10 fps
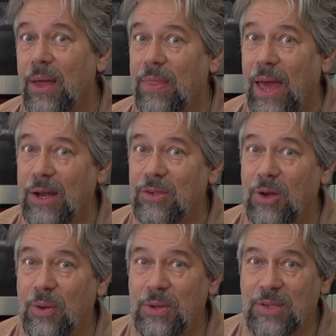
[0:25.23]
That is
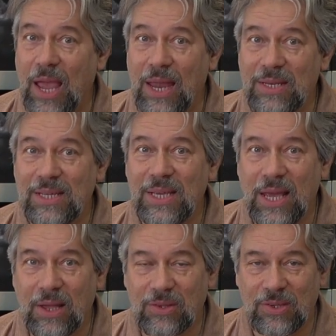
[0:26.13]
known as A
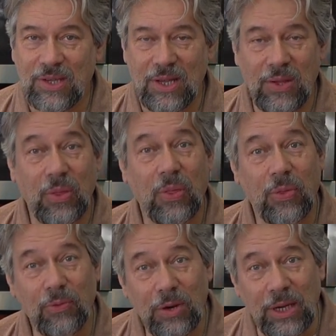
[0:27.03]
T S C
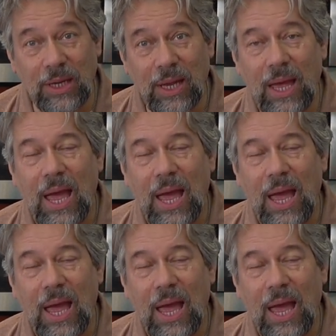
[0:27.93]
three.